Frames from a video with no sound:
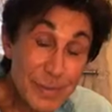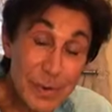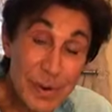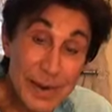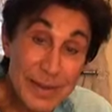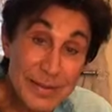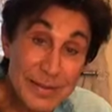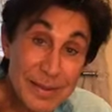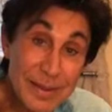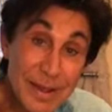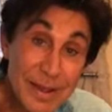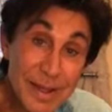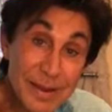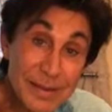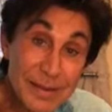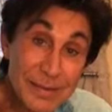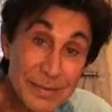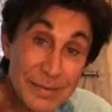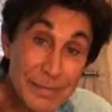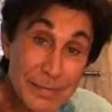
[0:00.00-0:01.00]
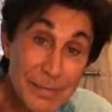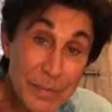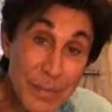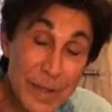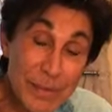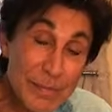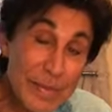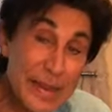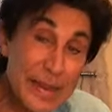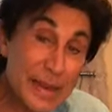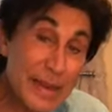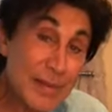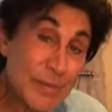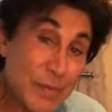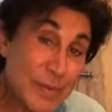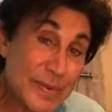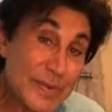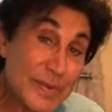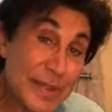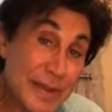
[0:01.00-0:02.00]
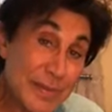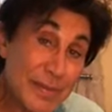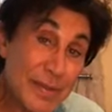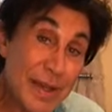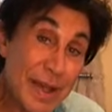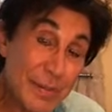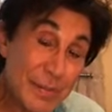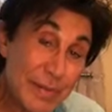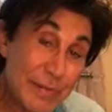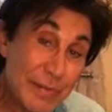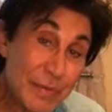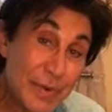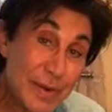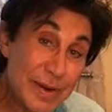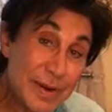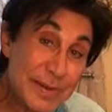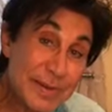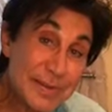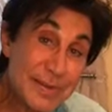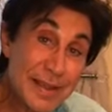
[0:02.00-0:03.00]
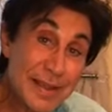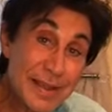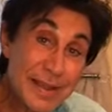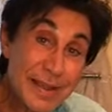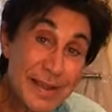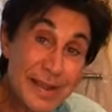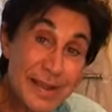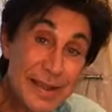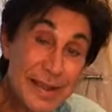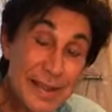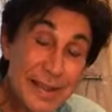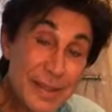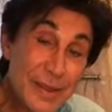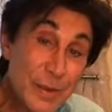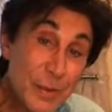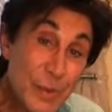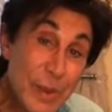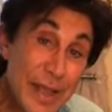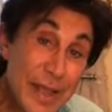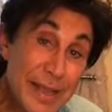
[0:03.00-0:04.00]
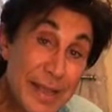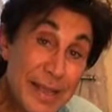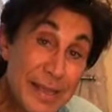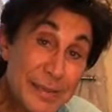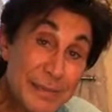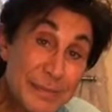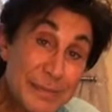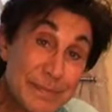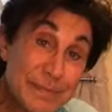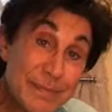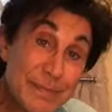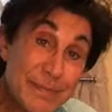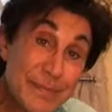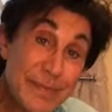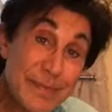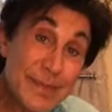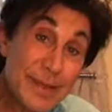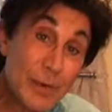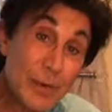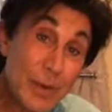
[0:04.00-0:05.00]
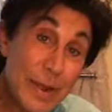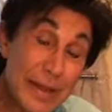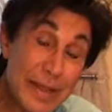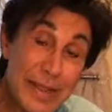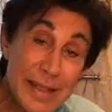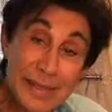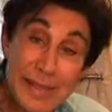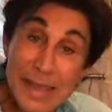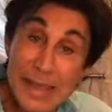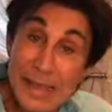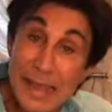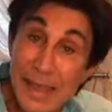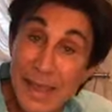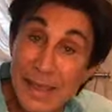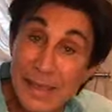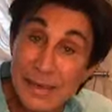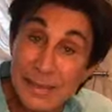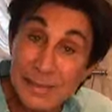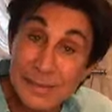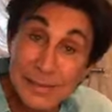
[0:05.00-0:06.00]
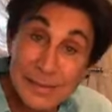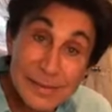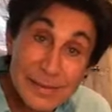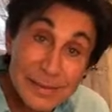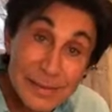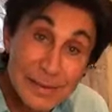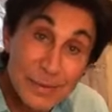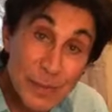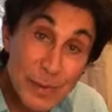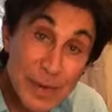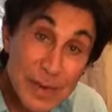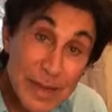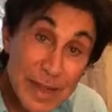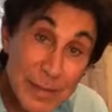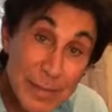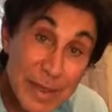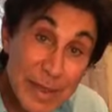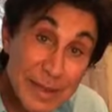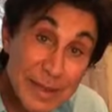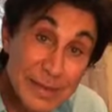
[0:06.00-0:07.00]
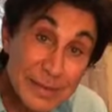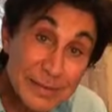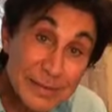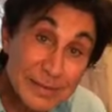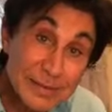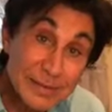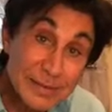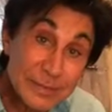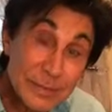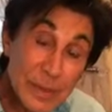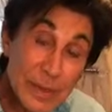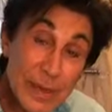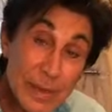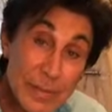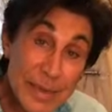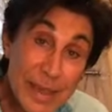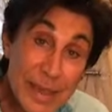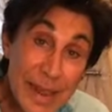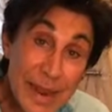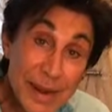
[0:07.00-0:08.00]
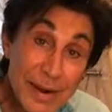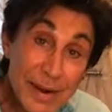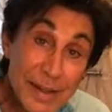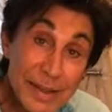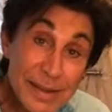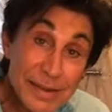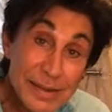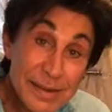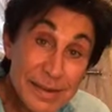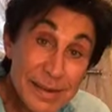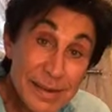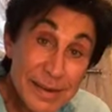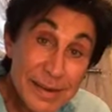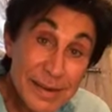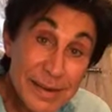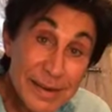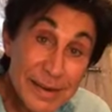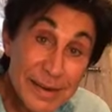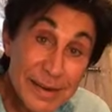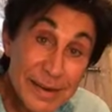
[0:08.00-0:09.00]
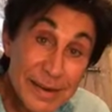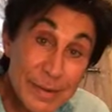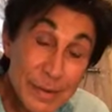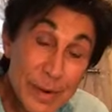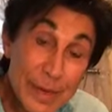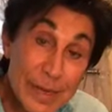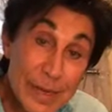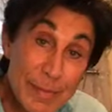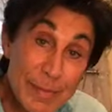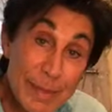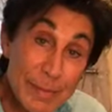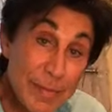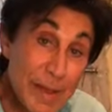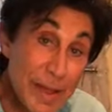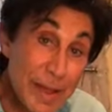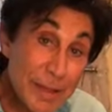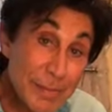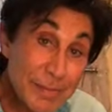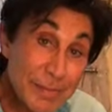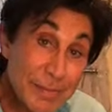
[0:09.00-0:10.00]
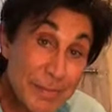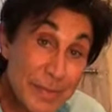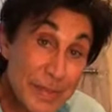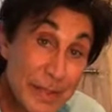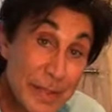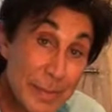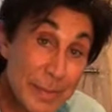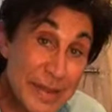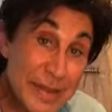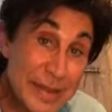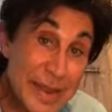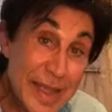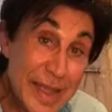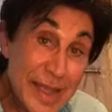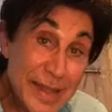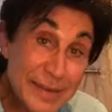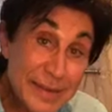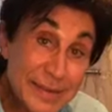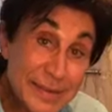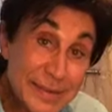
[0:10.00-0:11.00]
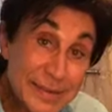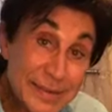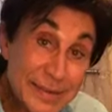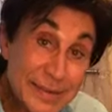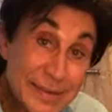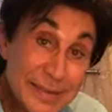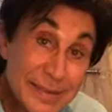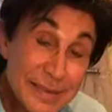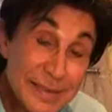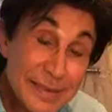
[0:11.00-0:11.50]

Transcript: Oh, praise God. We have many loved ones that have gone before us. They're waiting. They're waiting at that gate. We're coming. We're coming, Gary. Yes. We're coming, Mom. Coming, Dad. Right.